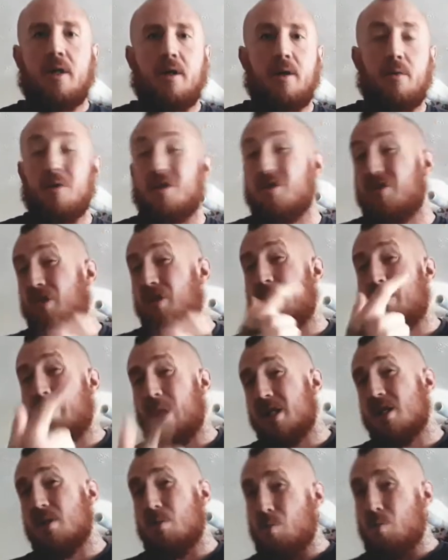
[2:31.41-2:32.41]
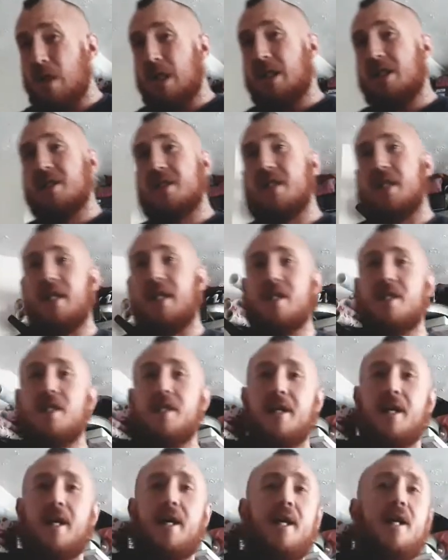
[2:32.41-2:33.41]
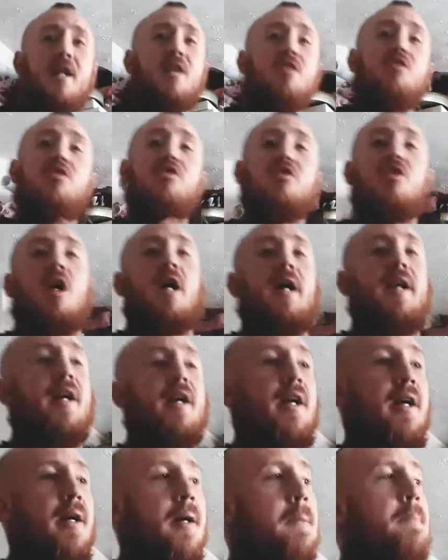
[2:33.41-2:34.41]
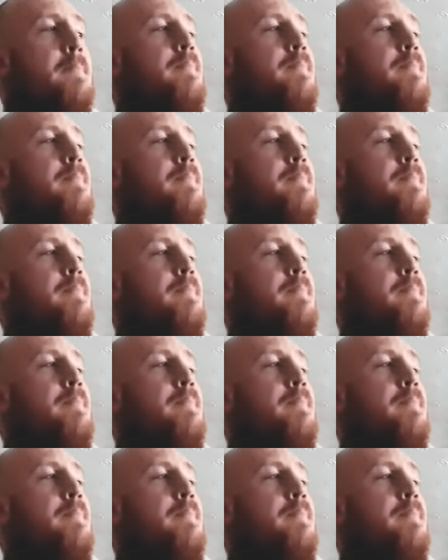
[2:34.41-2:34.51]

It was three weeks on Wednesday. Today is Friday.